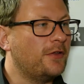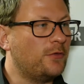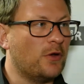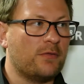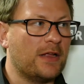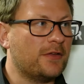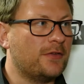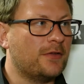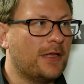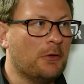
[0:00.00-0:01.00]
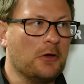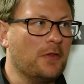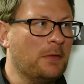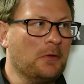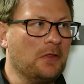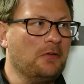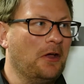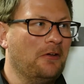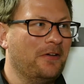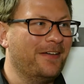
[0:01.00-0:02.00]
12 legs, now I've got them, I don't
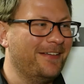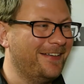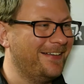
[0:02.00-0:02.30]
know.